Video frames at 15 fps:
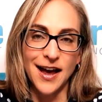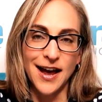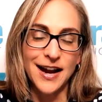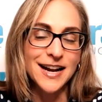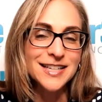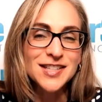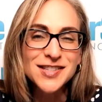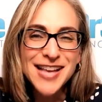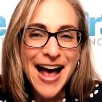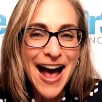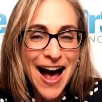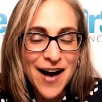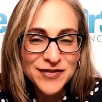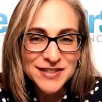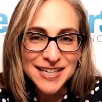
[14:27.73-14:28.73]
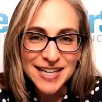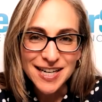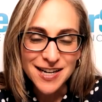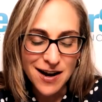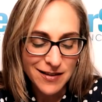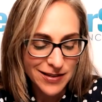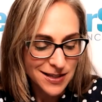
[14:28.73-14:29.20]
And I just have to
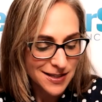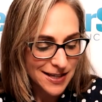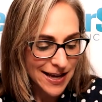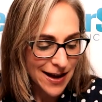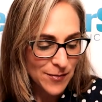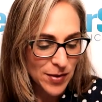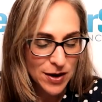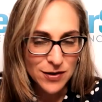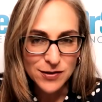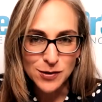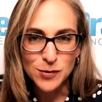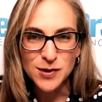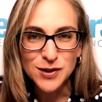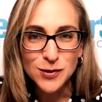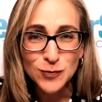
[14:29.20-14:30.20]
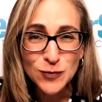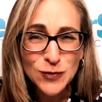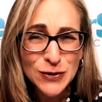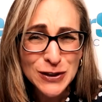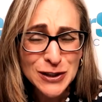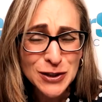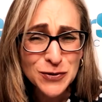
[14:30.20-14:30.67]
hit on this again because there were some
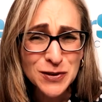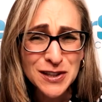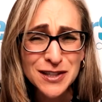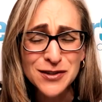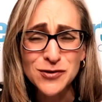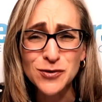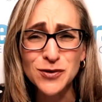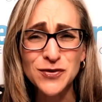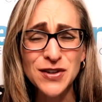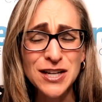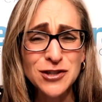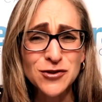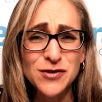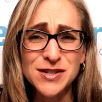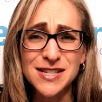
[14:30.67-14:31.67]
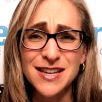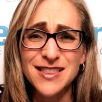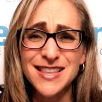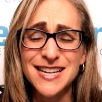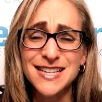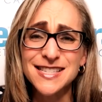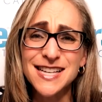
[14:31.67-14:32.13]
really, really sort of interesting
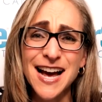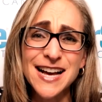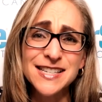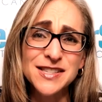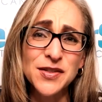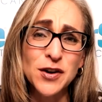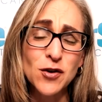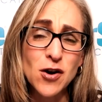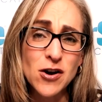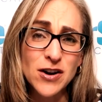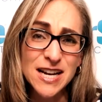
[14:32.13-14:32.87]
things. Guys, there are